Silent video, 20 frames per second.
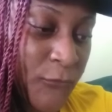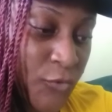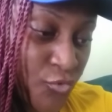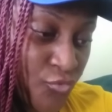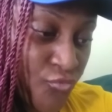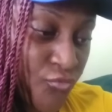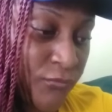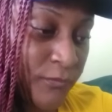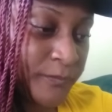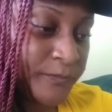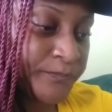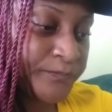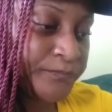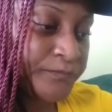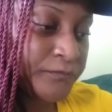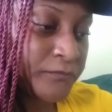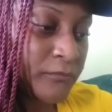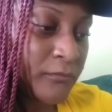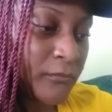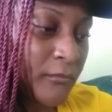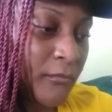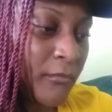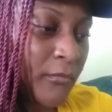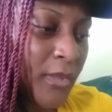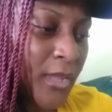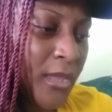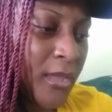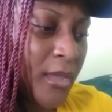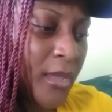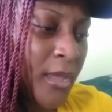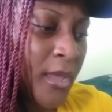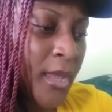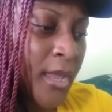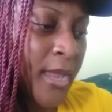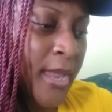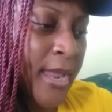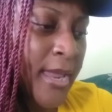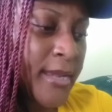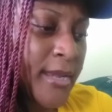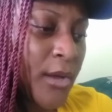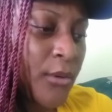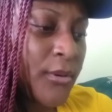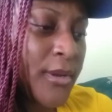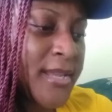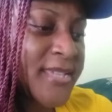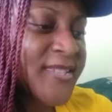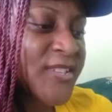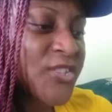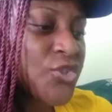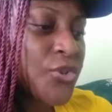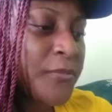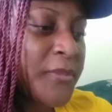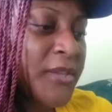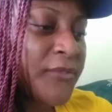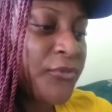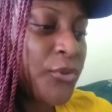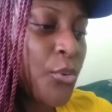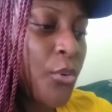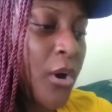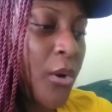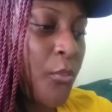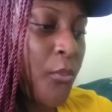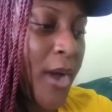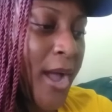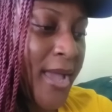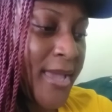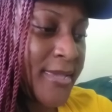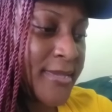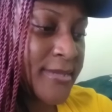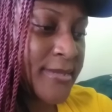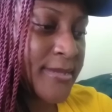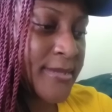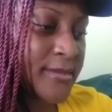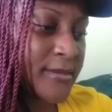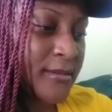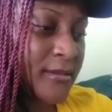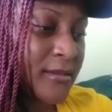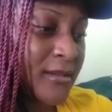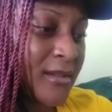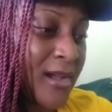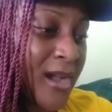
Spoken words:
True. Now listen to me if you are wise.